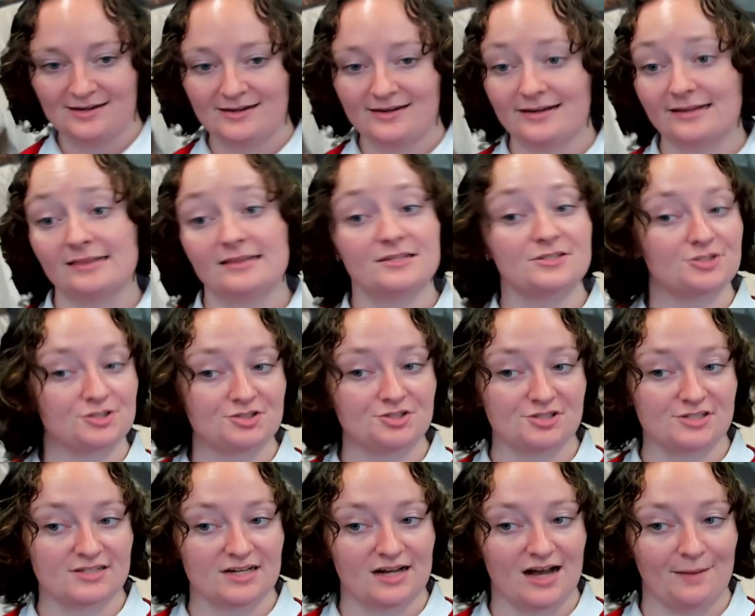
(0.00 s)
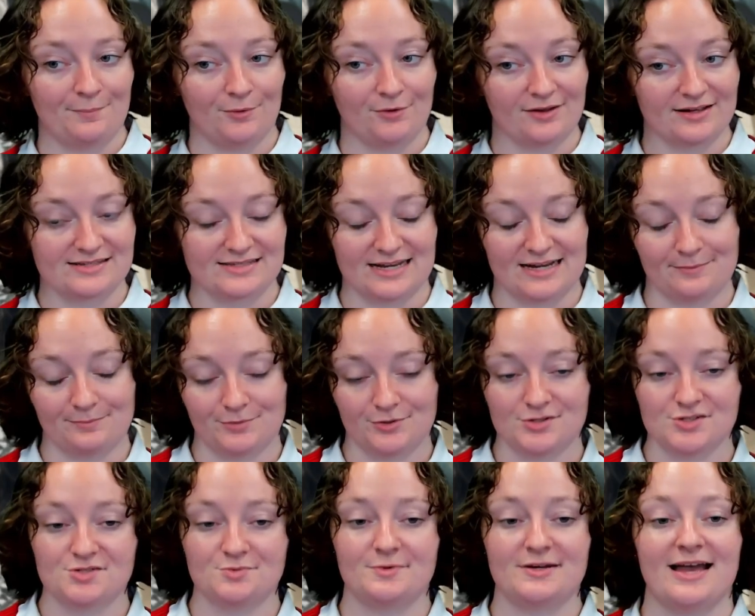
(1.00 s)
And these are just a couple
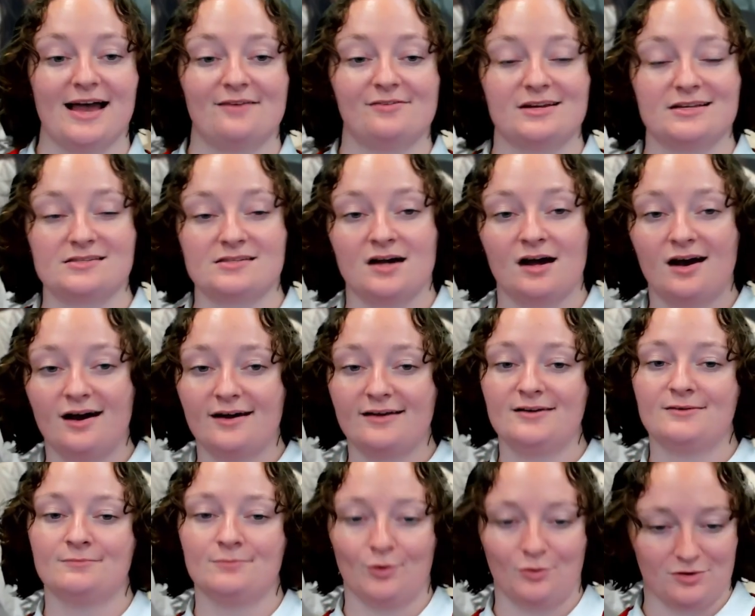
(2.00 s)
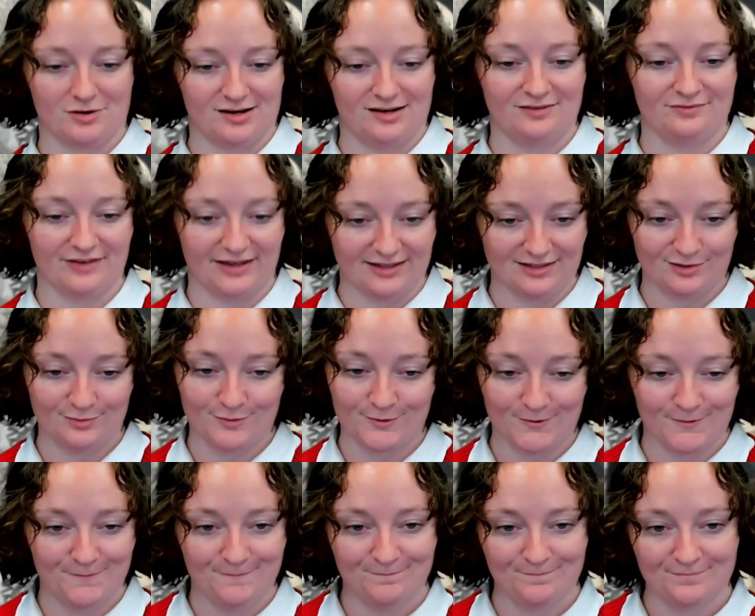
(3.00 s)
examples. We have a ton more
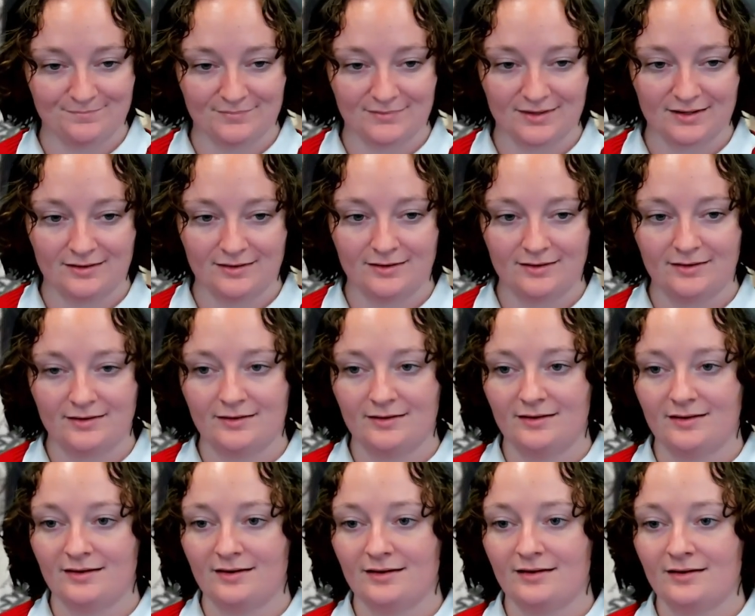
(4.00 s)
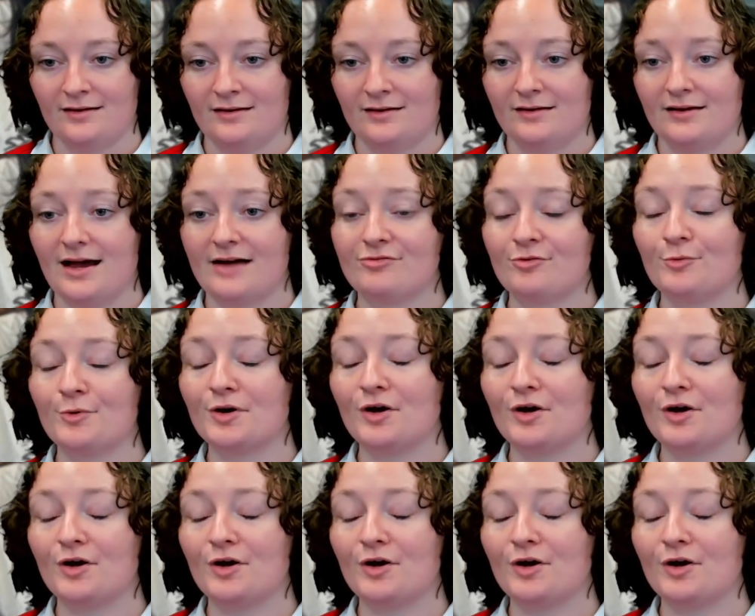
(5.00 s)
available. Everyone